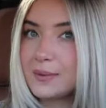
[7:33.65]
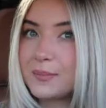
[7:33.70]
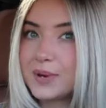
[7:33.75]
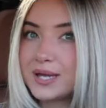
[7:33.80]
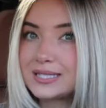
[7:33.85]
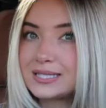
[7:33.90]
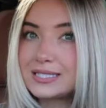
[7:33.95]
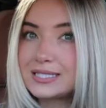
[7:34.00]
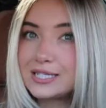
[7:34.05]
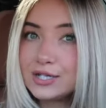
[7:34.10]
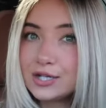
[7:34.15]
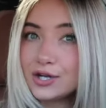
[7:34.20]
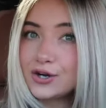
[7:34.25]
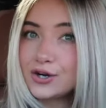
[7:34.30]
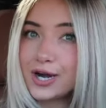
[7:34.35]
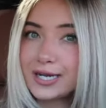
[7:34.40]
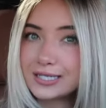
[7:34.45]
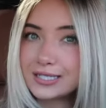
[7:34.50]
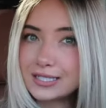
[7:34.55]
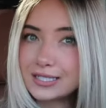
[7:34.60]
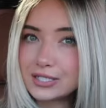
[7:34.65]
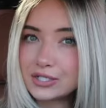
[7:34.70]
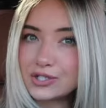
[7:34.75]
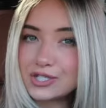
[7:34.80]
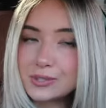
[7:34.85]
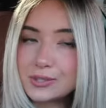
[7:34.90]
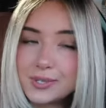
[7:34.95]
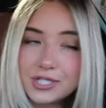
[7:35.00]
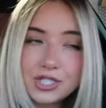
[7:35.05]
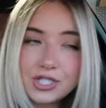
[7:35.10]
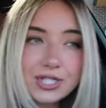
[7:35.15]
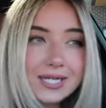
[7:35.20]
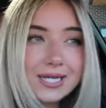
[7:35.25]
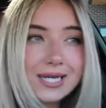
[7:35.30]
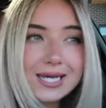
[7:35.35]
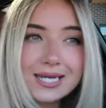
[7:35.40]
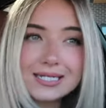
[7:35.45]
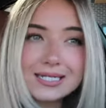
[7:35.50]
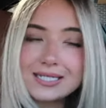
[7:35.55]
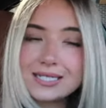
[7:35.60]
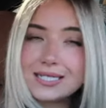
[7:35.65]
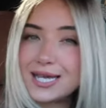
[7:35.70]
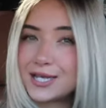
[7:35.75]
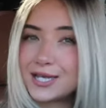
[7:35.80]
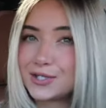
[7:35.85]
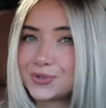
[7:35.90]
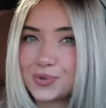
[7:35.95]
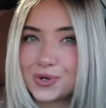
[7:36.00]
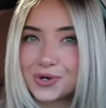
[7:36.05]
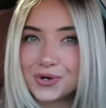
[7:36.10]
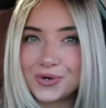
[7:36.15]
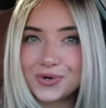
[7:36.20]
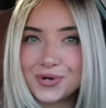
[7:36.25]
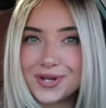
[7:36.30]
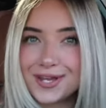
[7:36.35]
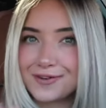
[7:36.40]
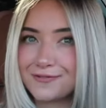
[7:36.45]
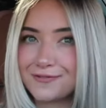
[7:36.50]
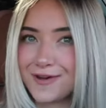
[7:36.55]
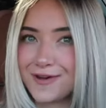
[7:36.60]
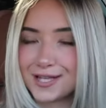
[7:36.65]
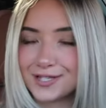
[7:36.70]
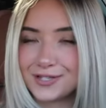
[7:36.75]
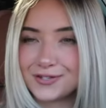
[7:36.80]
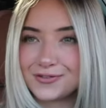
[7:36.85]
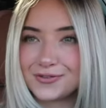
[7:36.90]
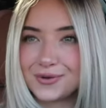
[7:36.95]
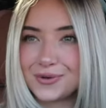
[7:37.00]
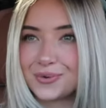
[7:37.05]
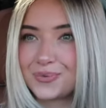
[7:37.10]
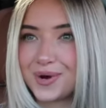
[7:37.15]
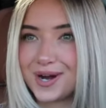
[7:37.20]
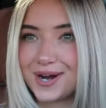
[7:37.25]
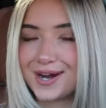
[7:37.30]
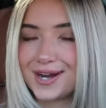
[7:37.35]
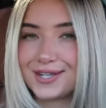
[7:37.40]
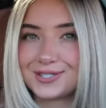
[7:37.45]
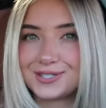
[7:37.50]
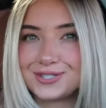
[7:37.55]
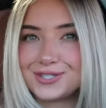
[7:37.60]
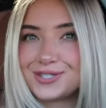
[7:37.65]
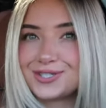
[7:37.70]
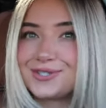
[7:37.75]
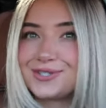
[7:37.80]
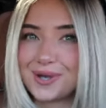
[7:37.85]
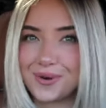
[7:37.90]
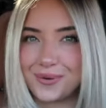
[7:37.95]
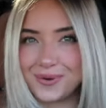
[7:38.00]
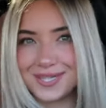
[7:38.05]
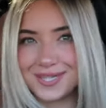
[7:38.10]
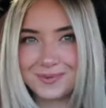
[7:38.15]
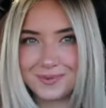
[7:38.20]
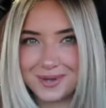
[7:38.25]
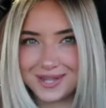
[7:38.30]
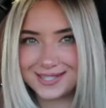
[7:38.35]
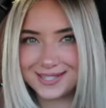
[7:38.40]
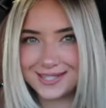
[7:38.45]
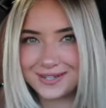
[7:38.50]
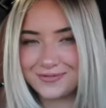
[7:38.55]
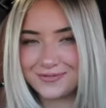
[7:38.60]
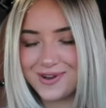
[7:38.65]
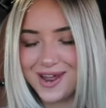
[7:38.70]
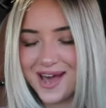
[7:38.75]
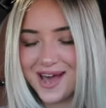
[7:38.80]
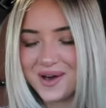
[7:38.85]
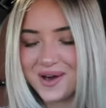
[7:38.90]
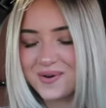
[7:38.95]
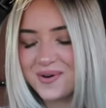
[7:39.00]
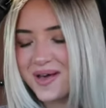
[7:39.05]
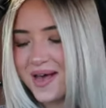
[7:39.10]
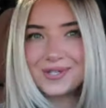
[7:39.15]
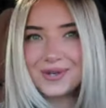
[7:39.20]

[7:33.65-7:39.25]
but still a great deal, especially in today's world in fast food where it's just so expensive now.